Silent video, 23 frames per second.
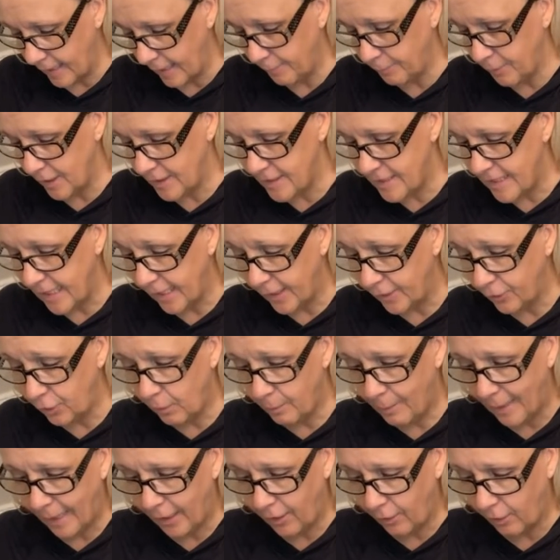I'm going to tell you
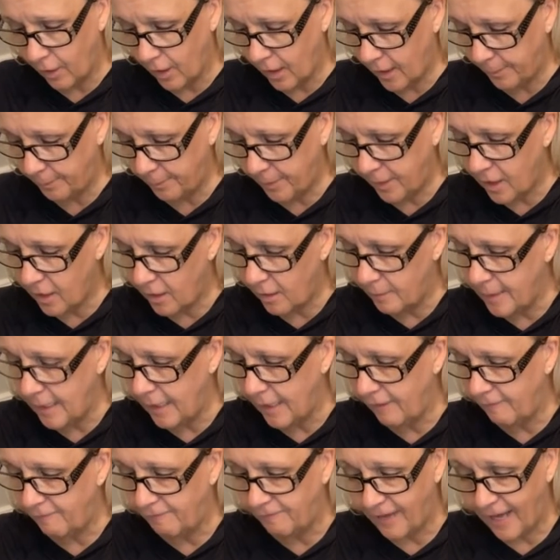about our
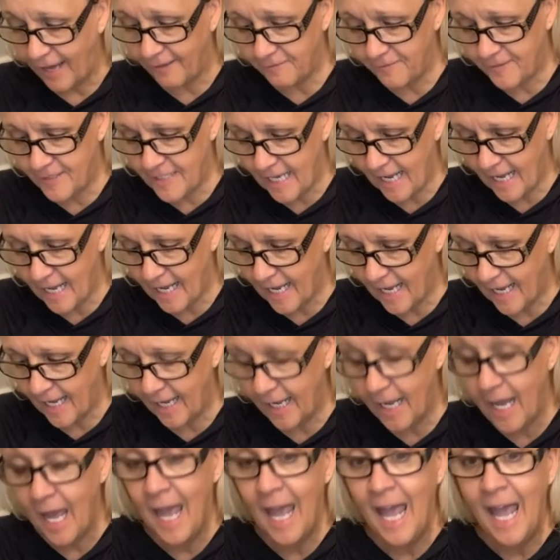upcoming 5-day